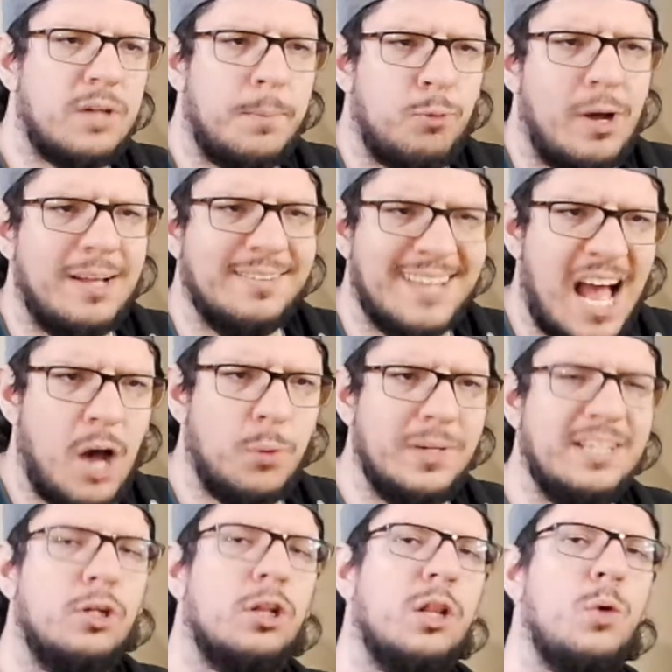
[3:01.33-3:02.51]
up right now,
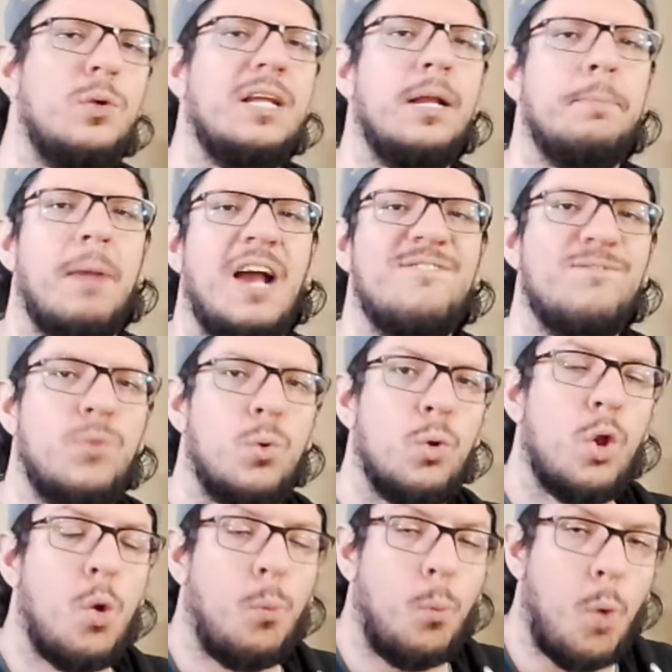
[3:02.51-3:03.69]
including my
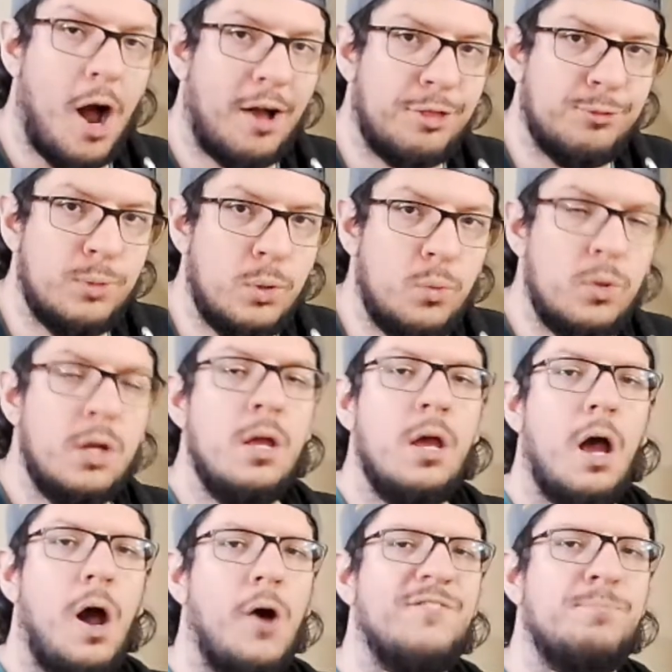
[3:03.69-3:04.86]
full walkthrough
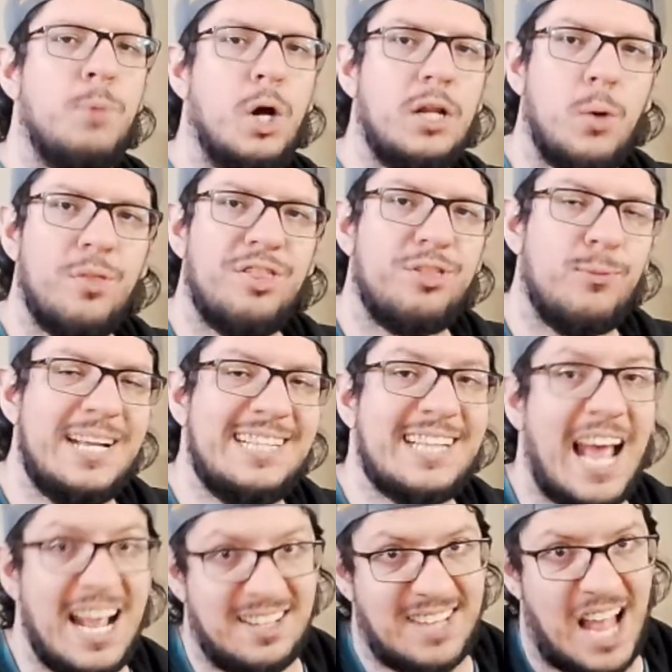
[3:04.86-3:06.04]
of Burnout 3
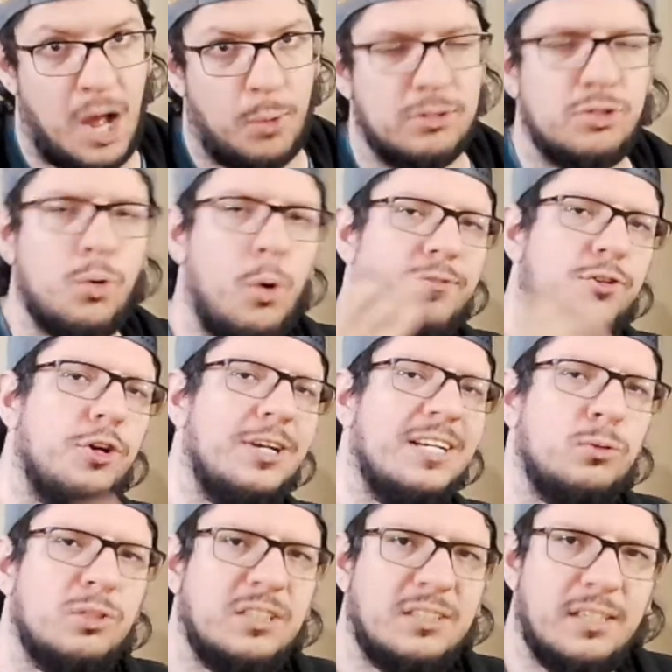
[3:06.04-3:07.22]
Takedown. So if you're
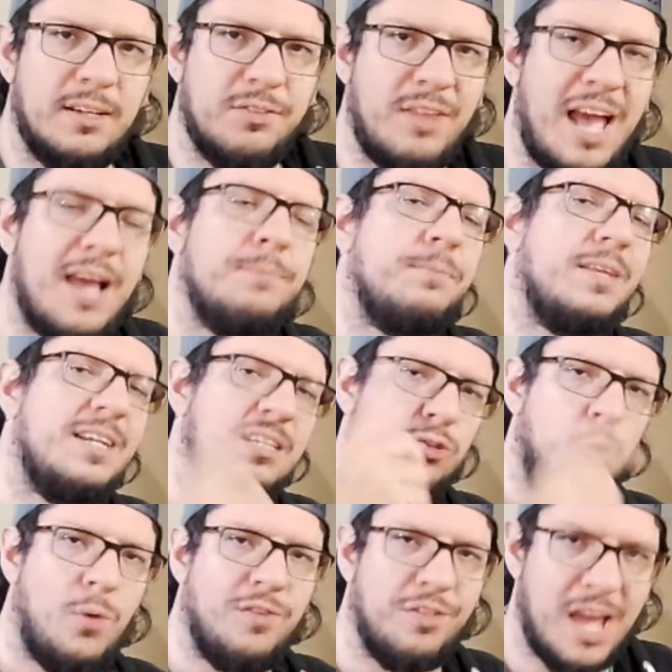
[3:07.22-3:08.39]
interested in that, it's
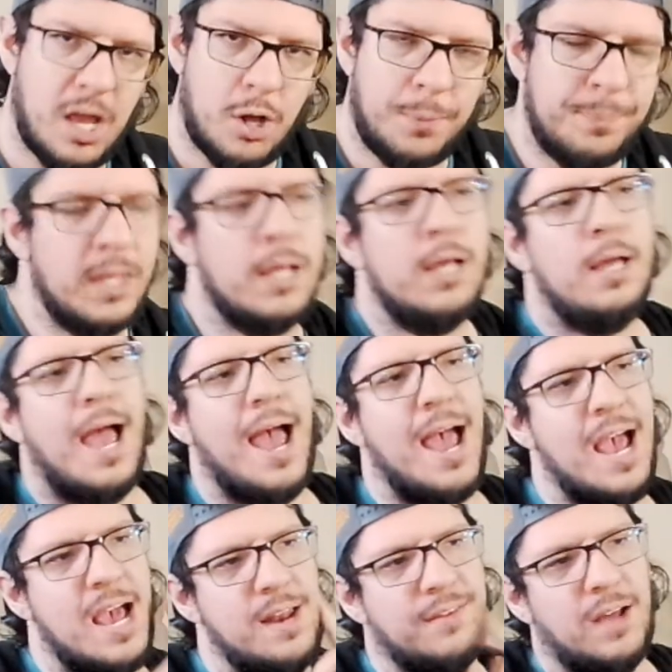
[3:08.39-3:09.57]
over there.
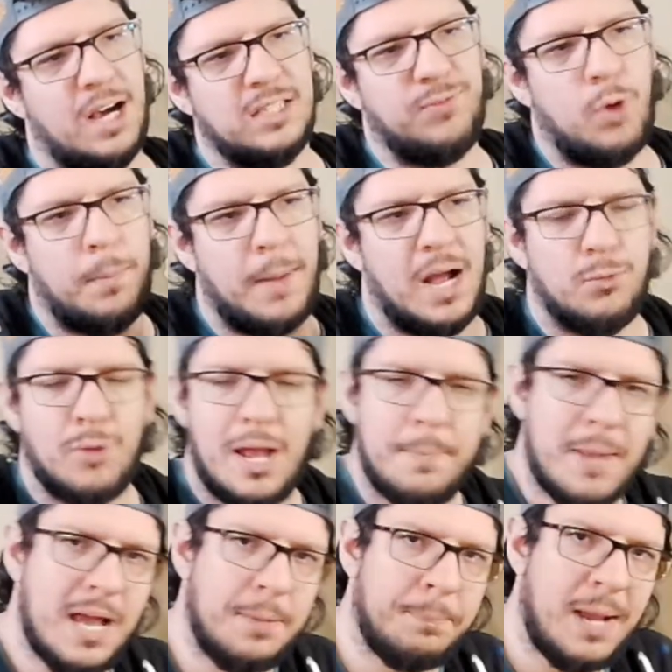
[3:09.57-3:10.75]
And as for my
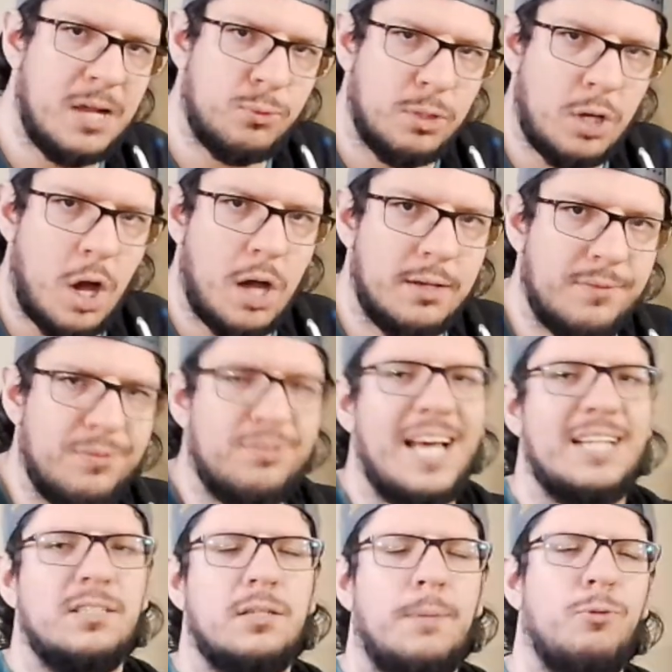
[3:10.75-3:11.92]
Rayman Patreon, that
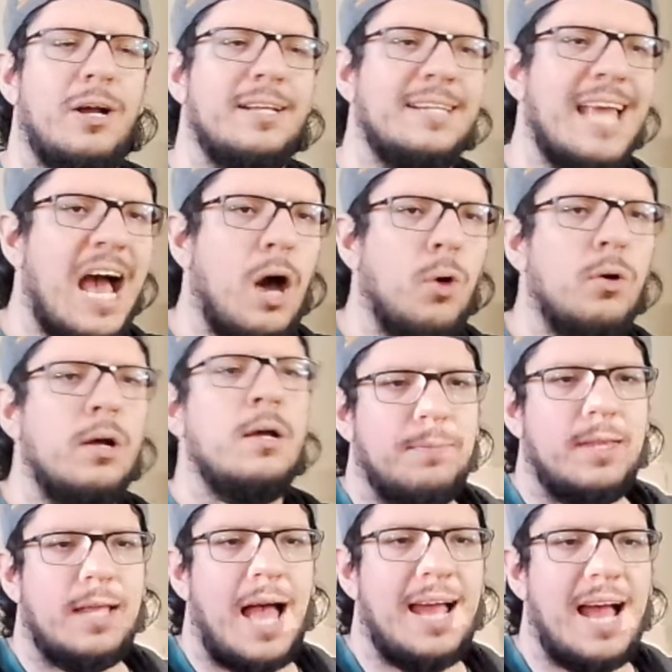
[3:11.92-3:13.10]
is up right now.
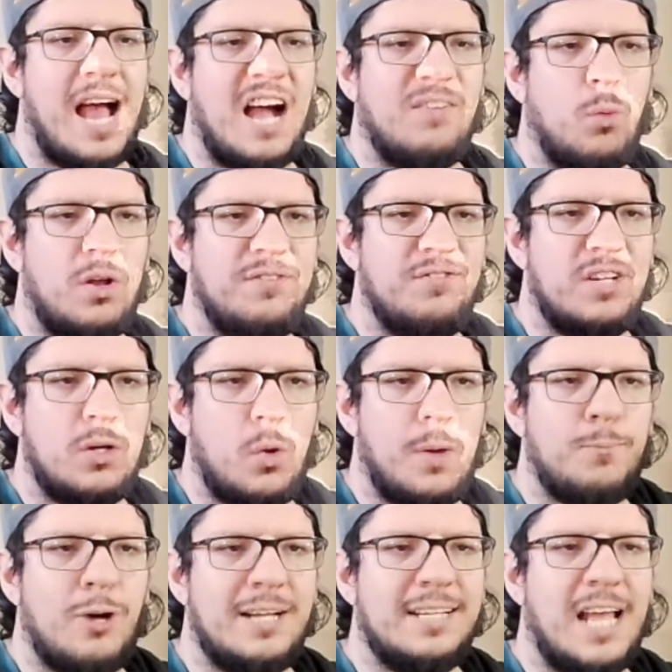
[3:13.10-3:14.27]
I have one video up
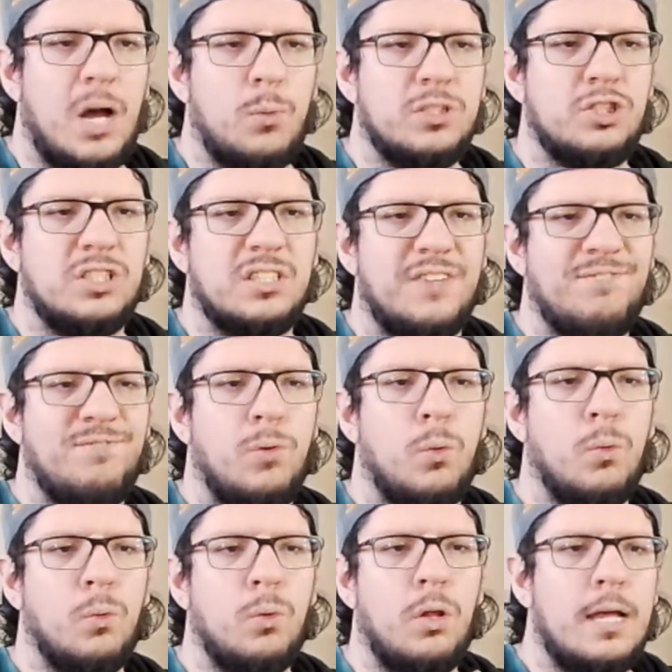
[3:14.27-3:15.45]
right now, which is the
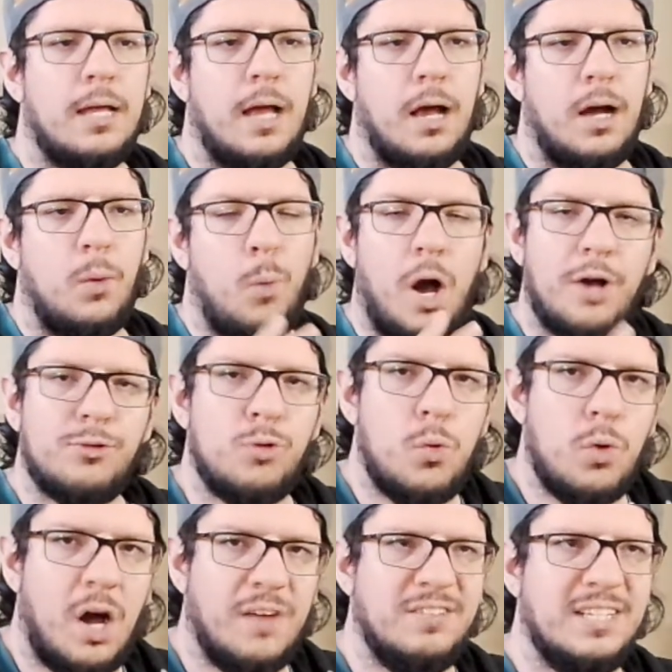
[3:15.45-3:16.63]
full uh, walkthrough
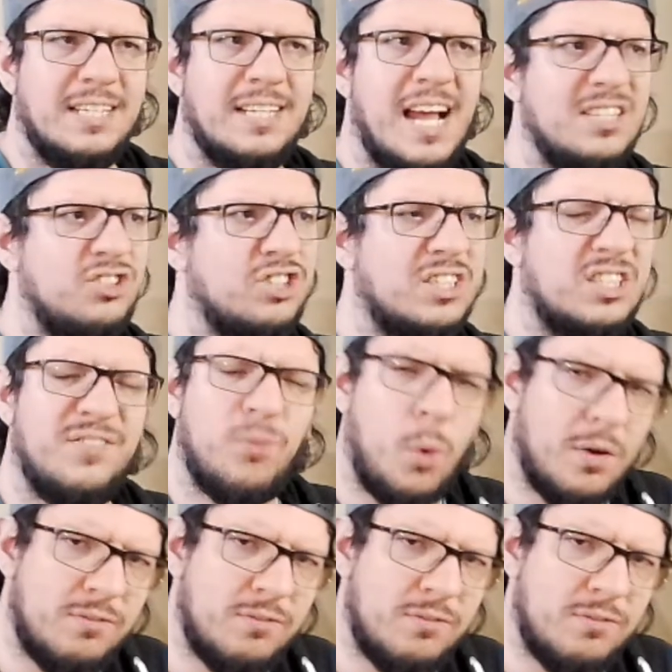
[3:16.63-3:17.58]
of the N64